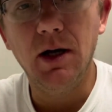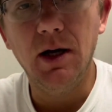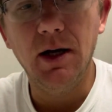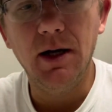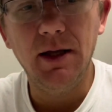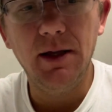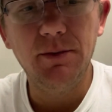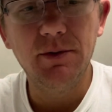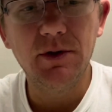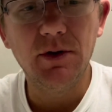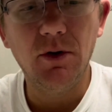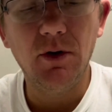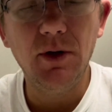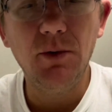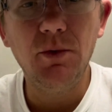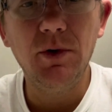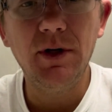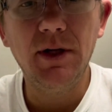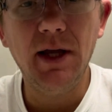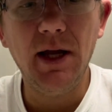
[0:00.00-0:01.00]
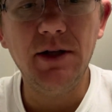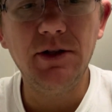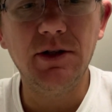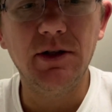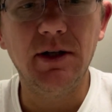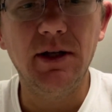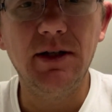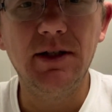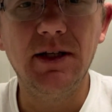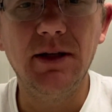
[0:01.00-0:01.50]
He was the only one catching.
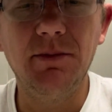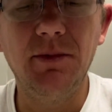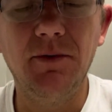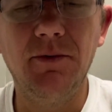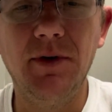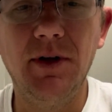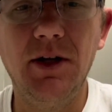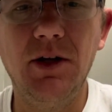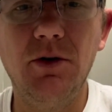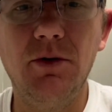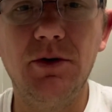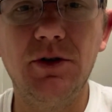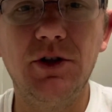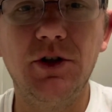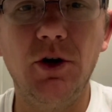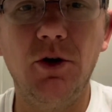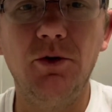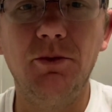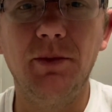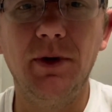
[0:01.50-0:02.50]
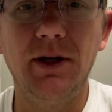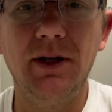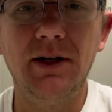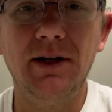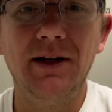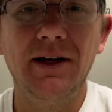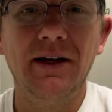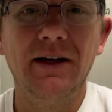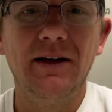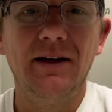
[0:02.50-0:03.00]
He sent me a video and showed me,
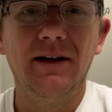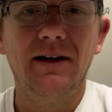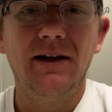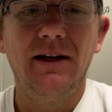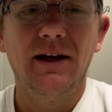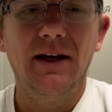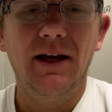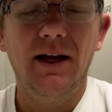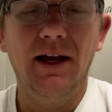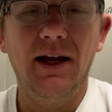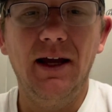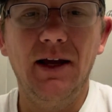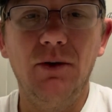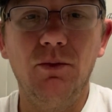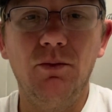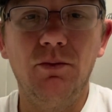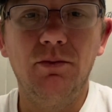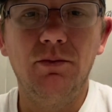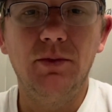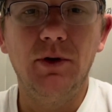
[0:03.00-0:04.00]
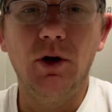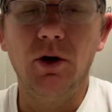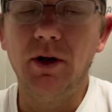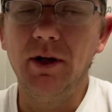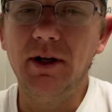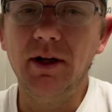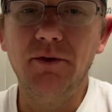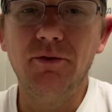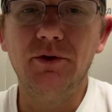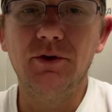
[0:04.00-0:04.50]
and the only
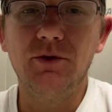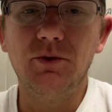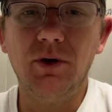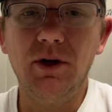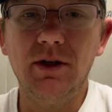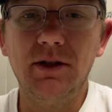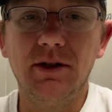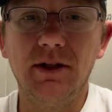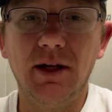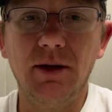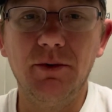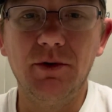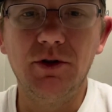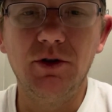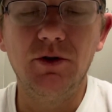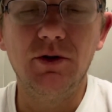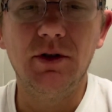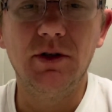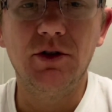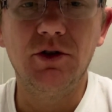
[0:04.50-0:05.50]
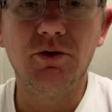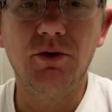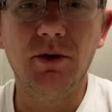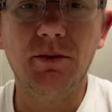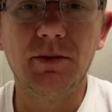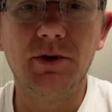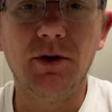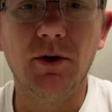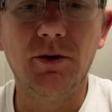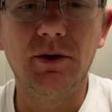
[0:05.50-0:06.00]
difference was he was using shrimp
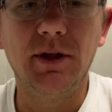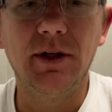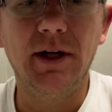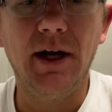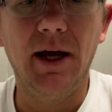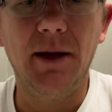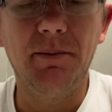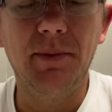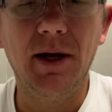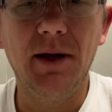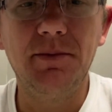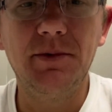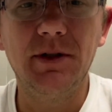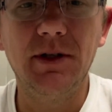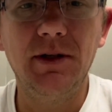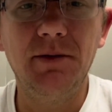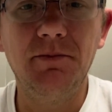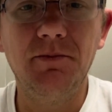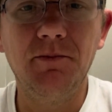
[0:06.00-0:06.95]
soaked in Diet Pepsi.